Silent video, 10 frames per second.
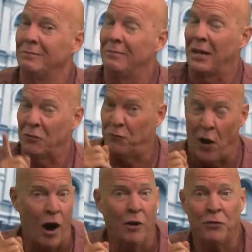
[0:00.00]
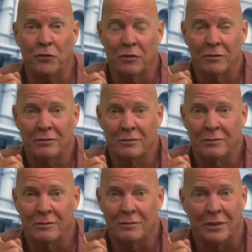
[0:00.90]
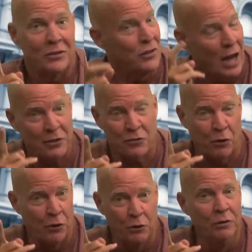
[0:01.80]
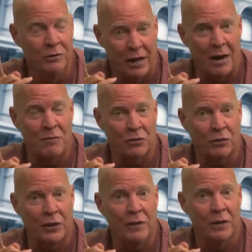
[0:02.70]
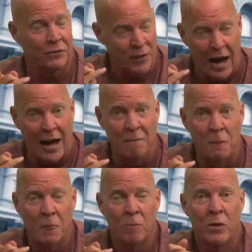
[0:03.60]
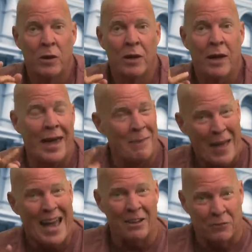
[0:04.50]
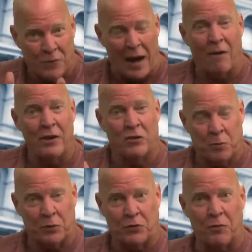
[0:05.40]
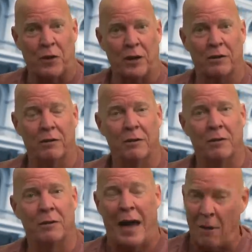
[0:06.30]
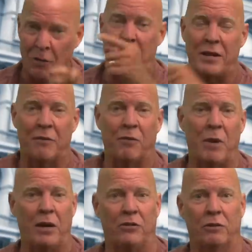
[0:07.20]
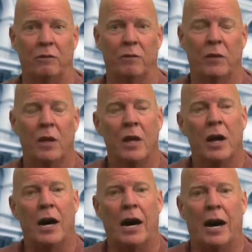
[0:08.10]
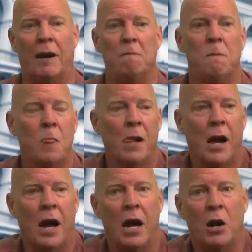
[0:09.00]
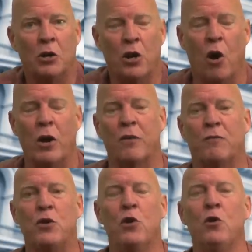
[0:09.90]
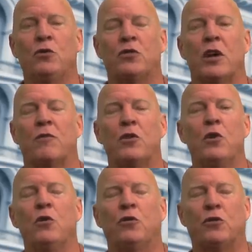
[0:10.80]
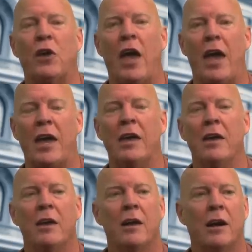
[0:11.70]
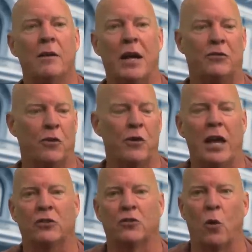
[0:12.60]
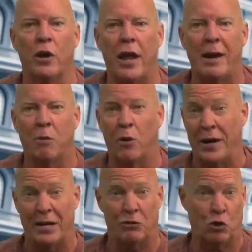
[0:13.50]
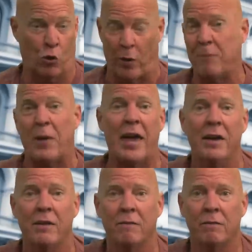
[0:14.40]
that's false. It's not true, obviously. It's not. And that is very specific. That would be defamation. If you say that your next door neighbor is creepy,